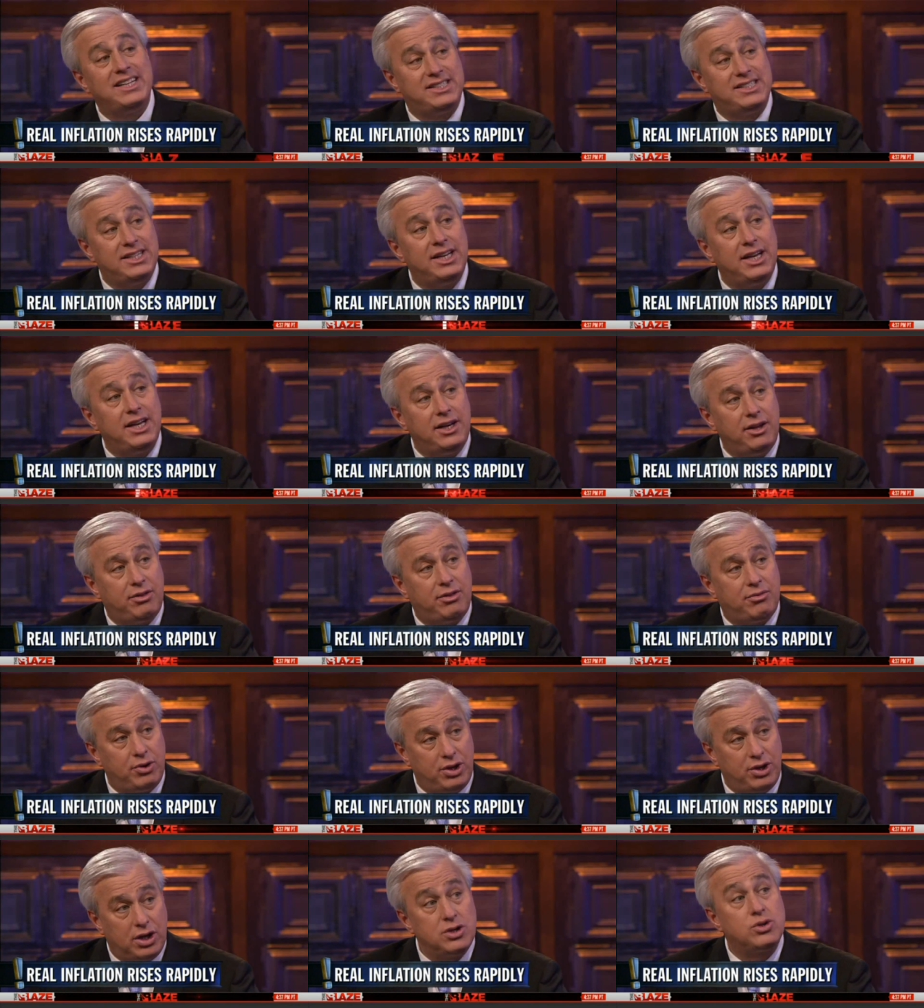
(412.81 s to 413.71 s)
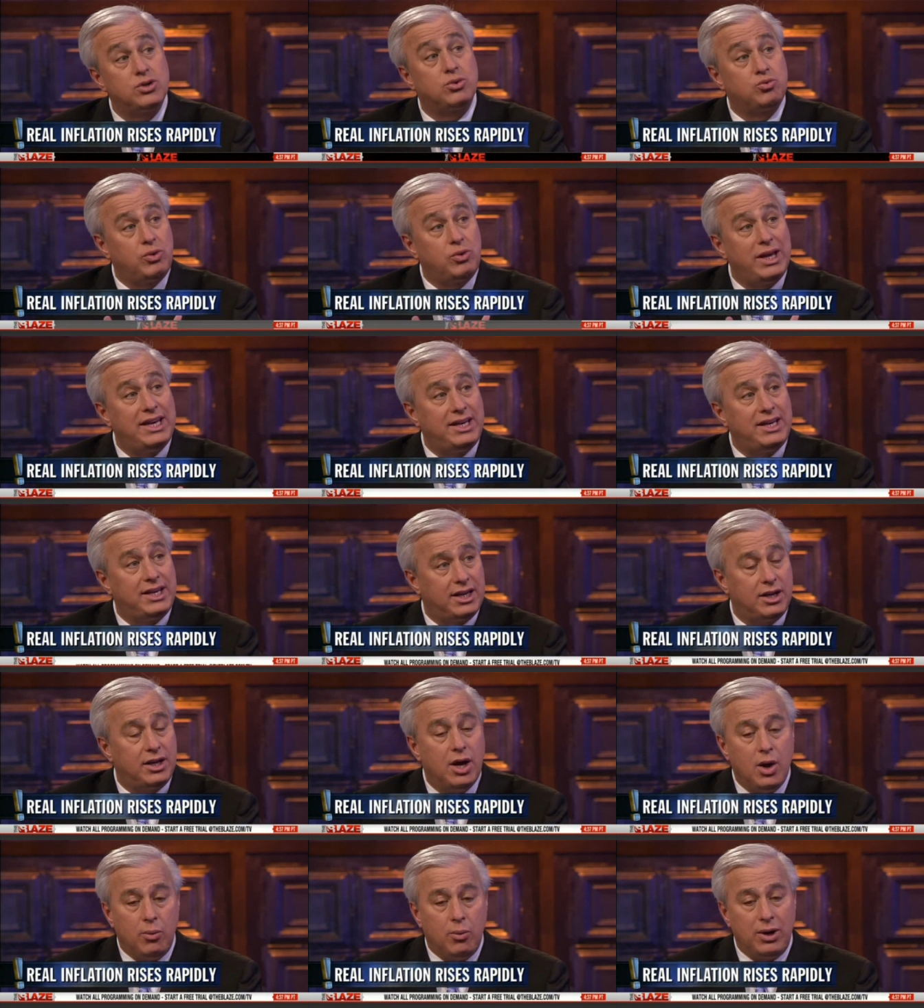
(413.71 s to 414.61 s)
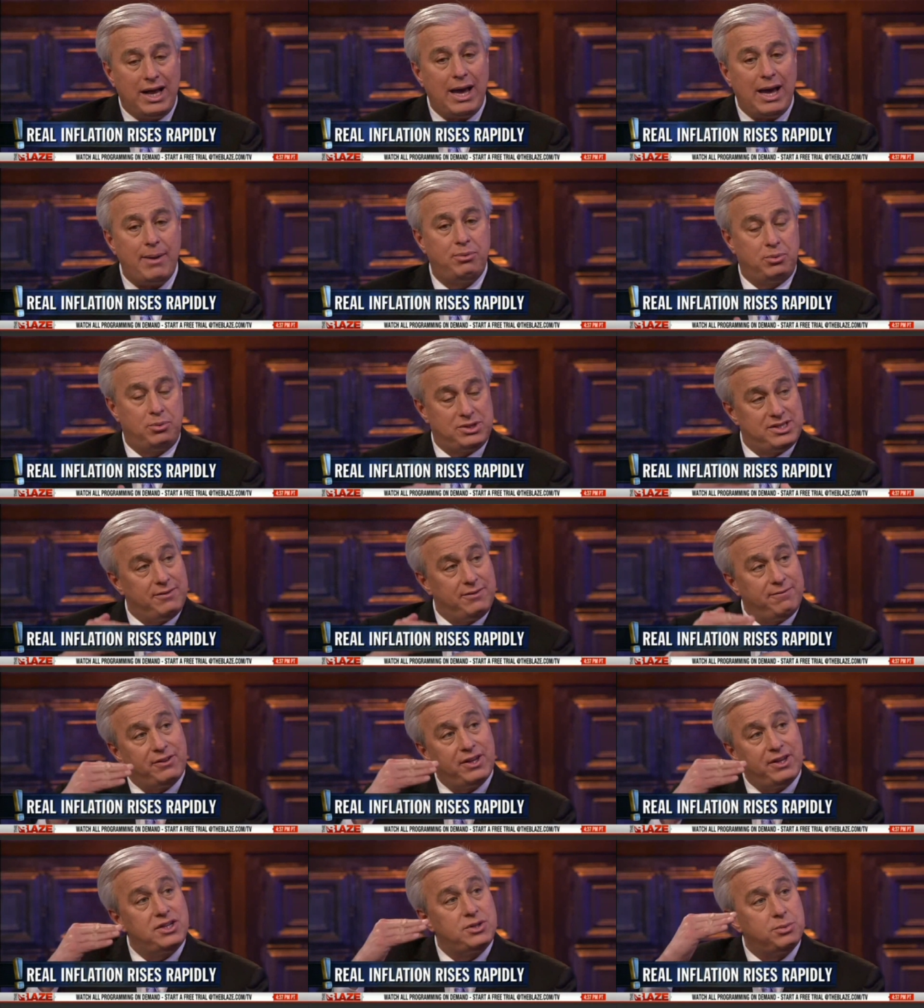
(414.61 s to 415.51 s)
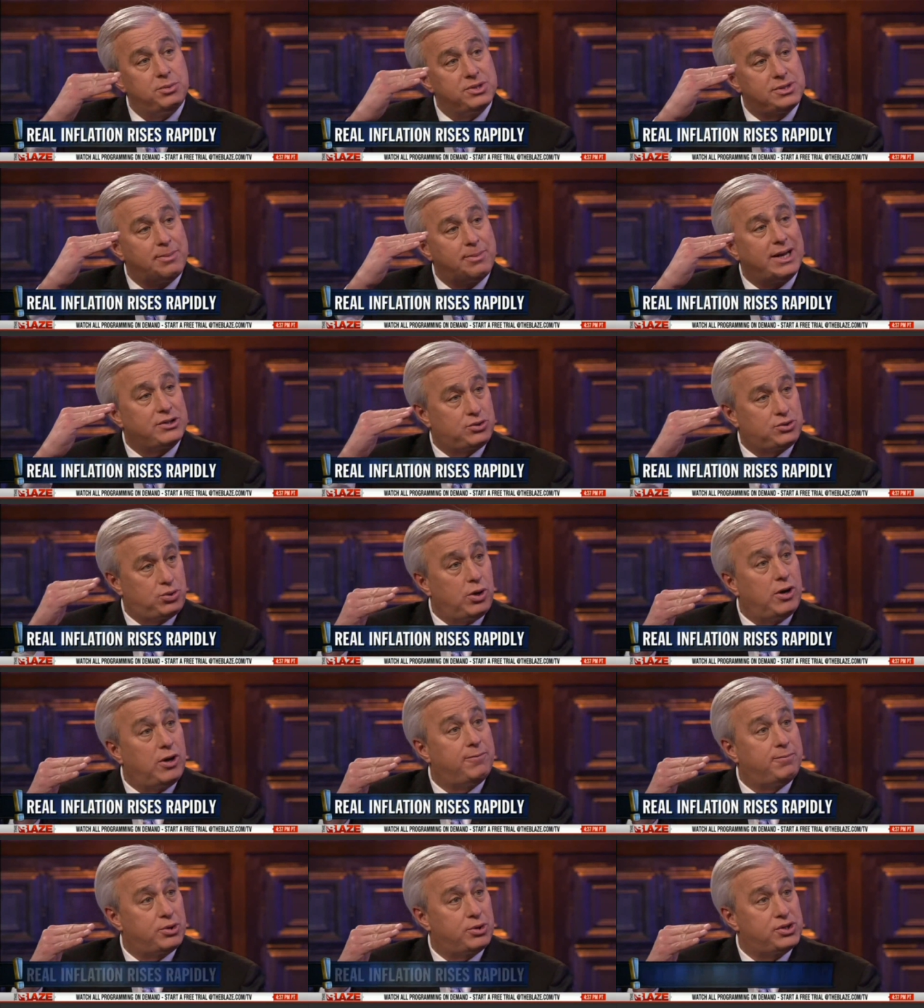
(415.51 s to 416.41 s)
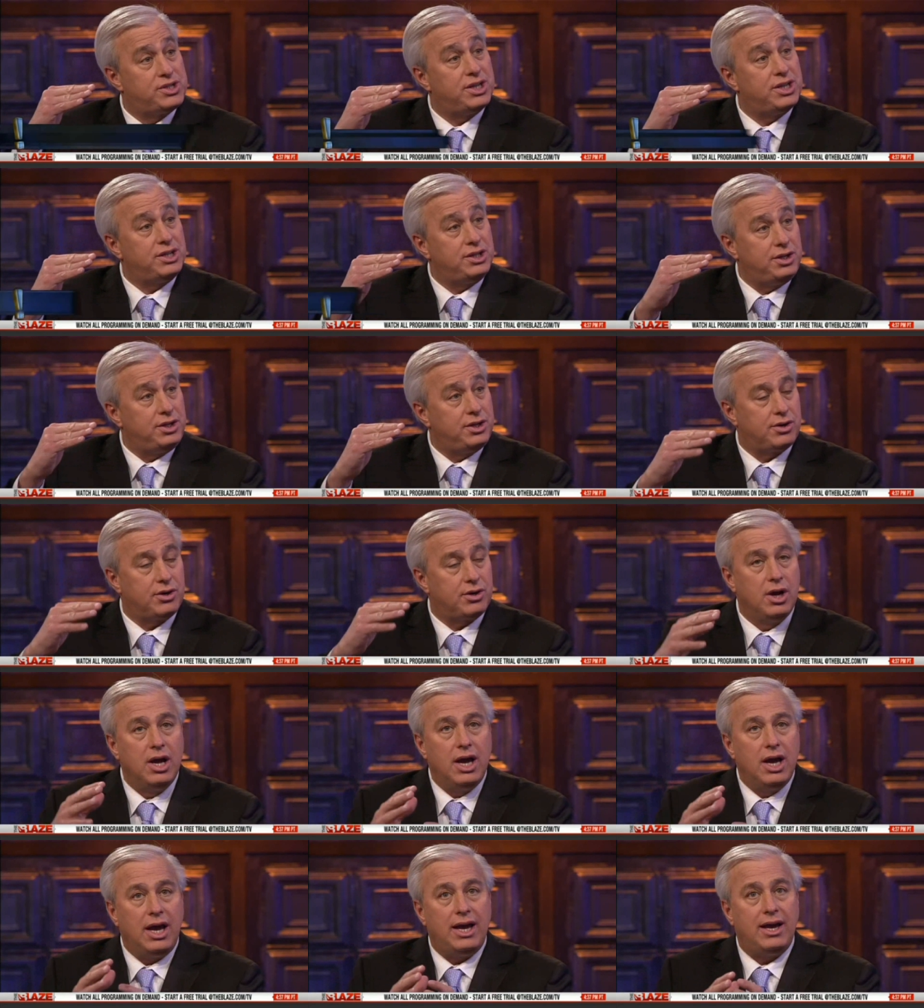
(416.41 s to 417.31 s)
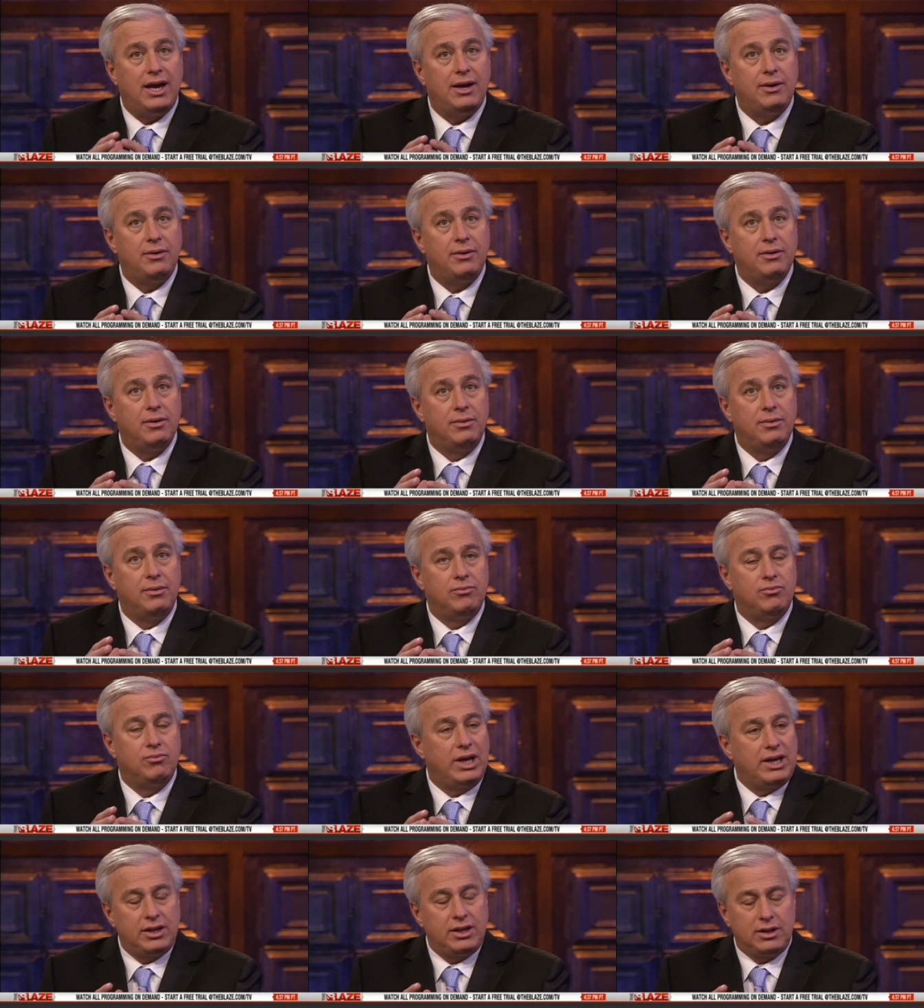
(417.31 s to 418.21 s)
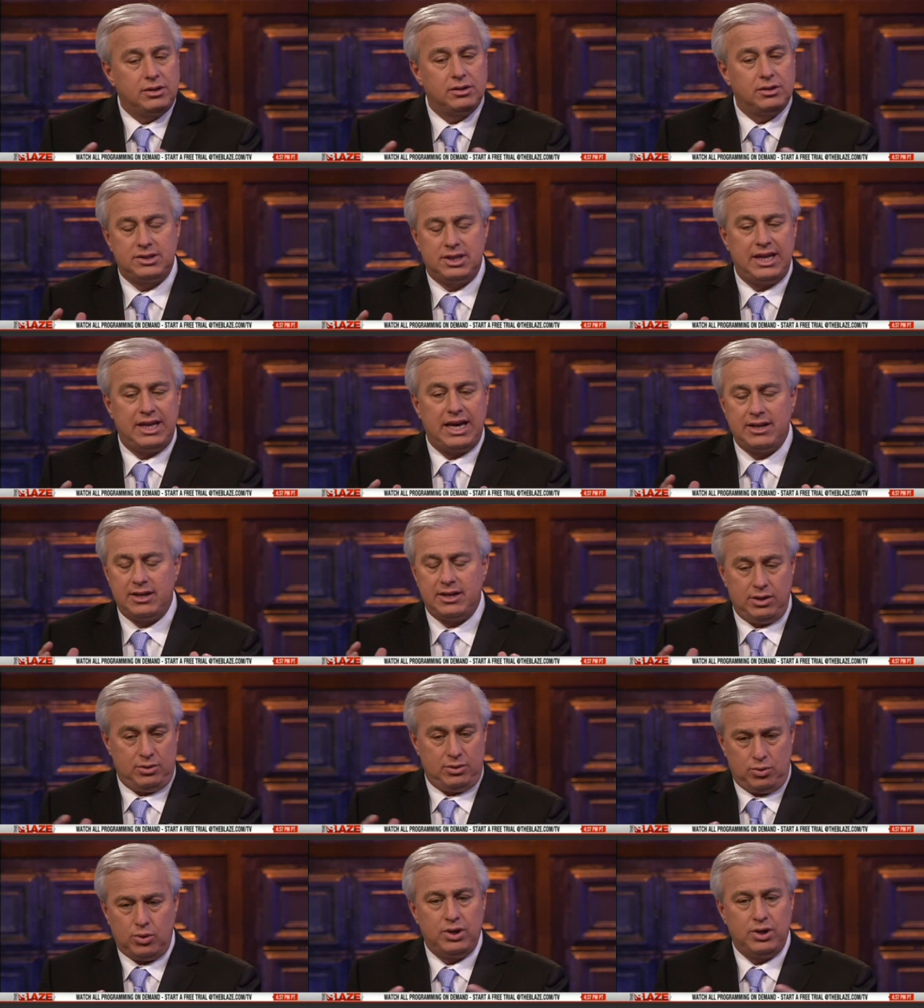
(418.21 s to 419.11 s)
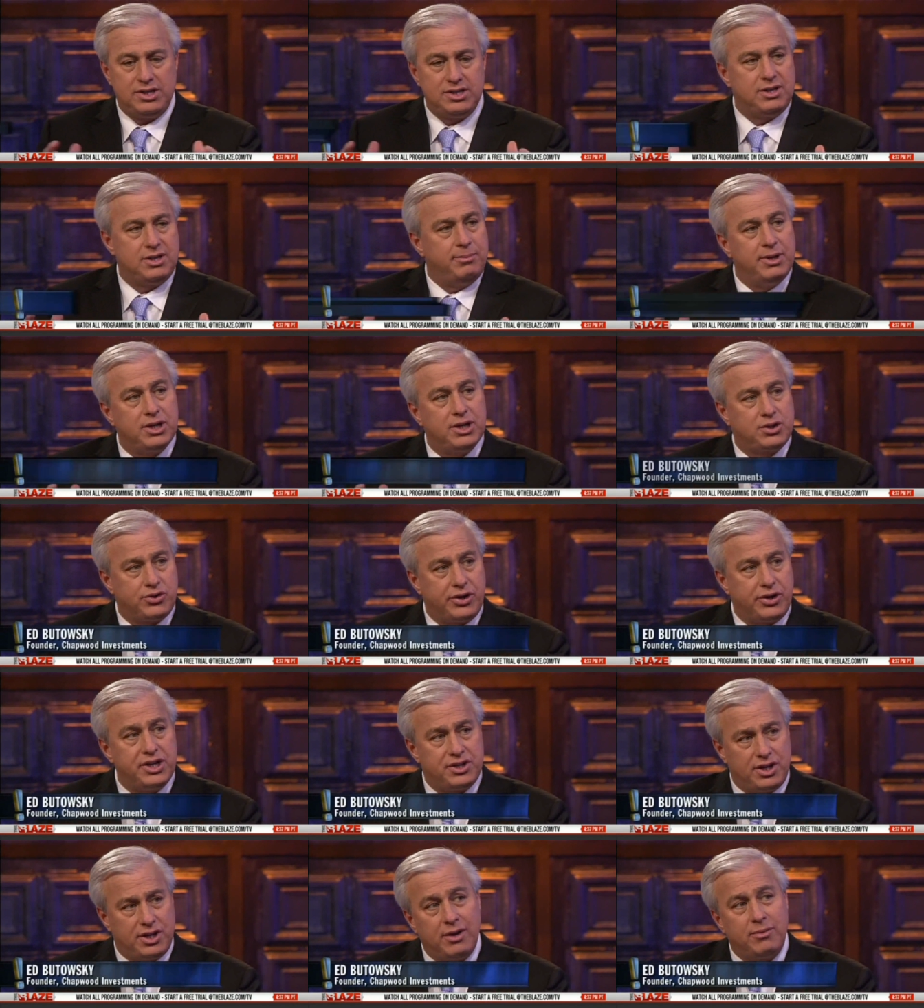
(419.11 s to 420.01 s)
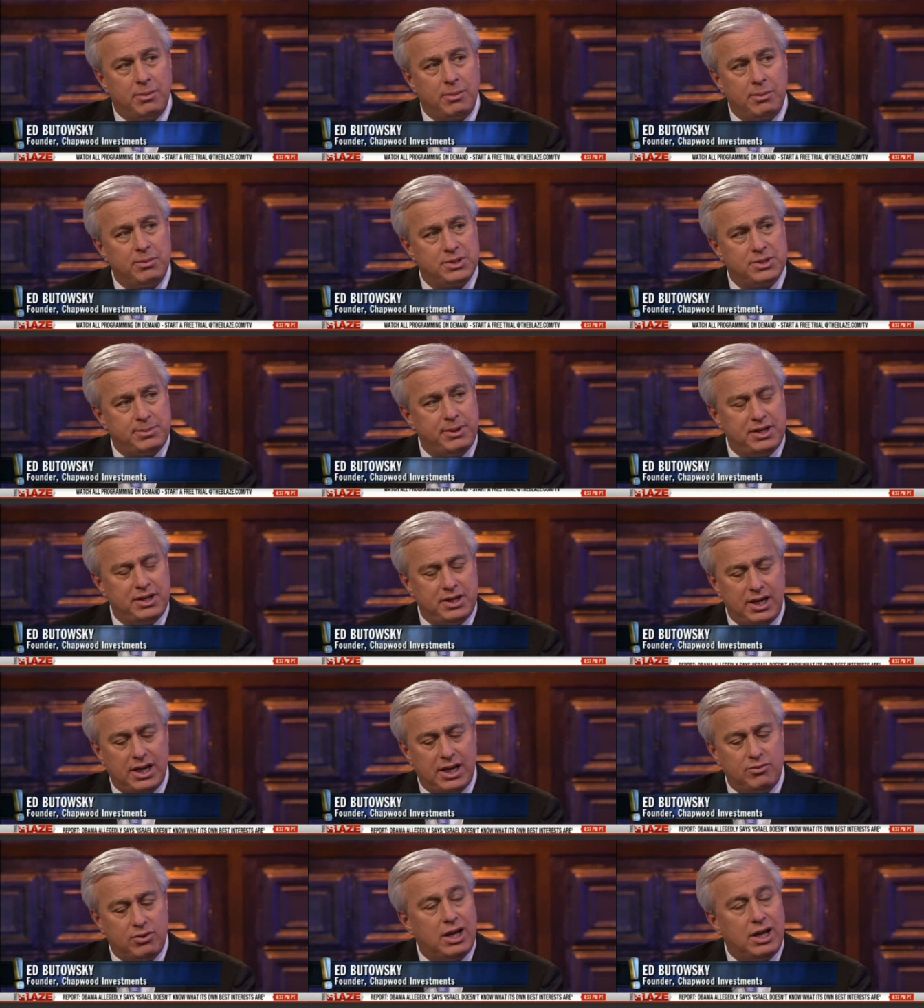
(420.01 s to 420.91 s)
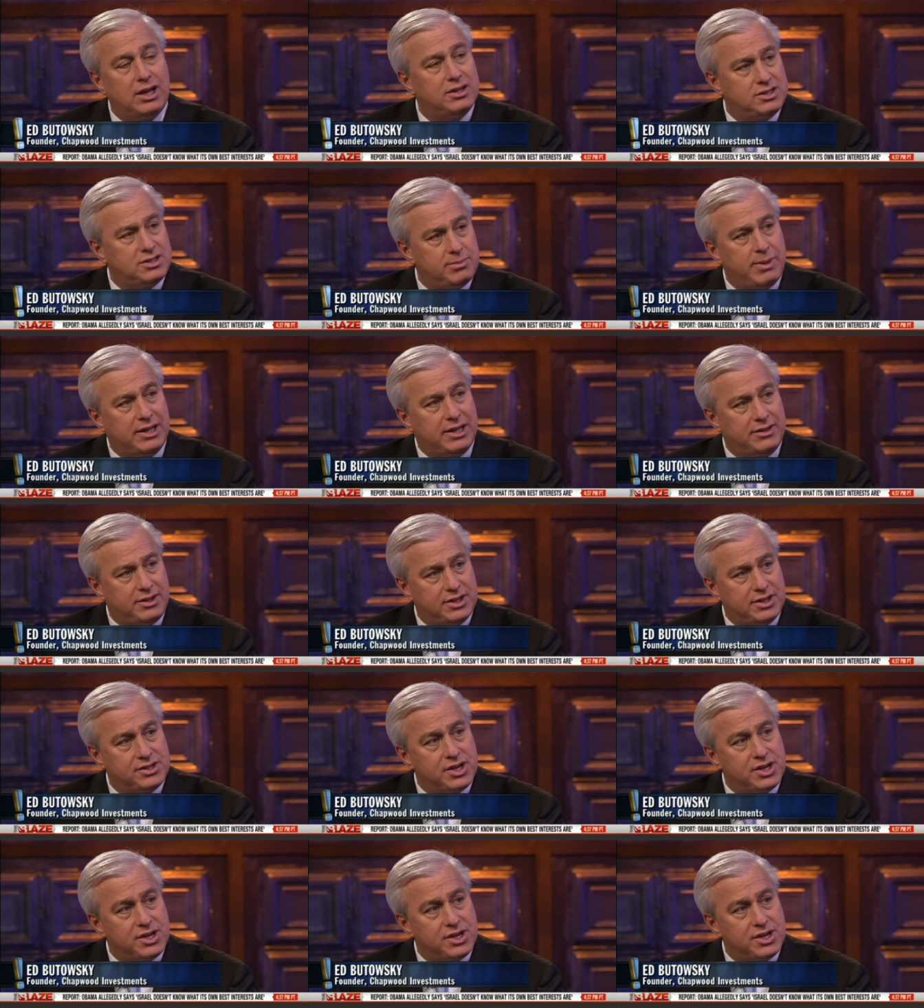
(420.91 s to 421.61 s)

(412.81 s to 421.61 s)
1983 under Reagan. What happened was inflation was about 12% a year. And Reagan looked at that, or his administration. I remember speaking to Ed Rollins about